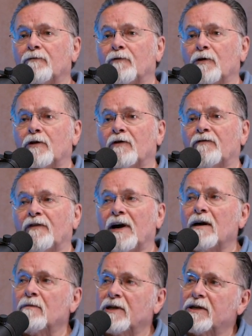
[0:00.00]
for their
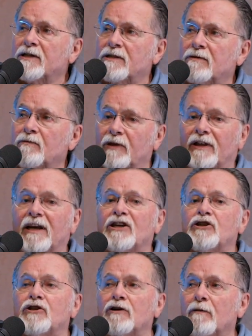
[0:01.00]
families what they
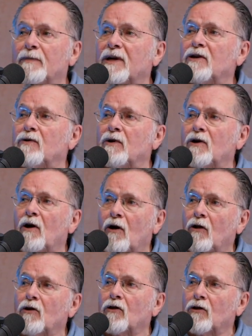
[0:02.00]
should have been doing
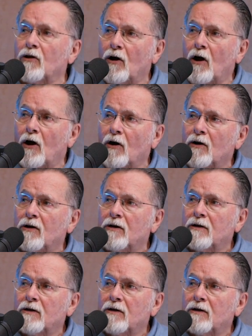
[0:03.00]
all along,